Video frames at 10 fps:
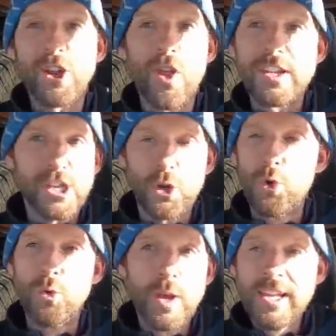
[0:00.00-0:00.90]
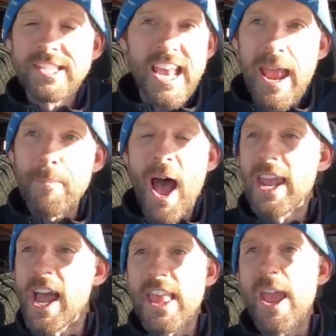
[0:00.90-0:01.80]
You know, there's a cool sandbar
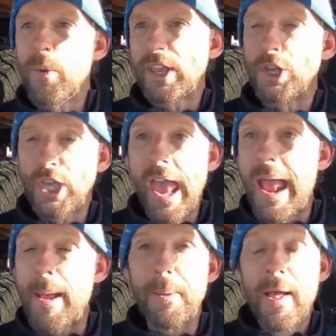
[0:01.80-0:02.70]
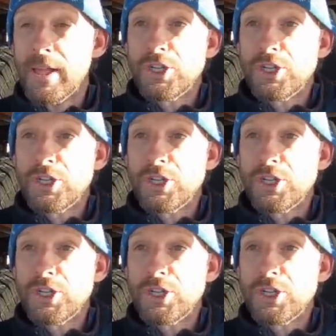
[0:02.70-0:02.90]
down there. We can camp.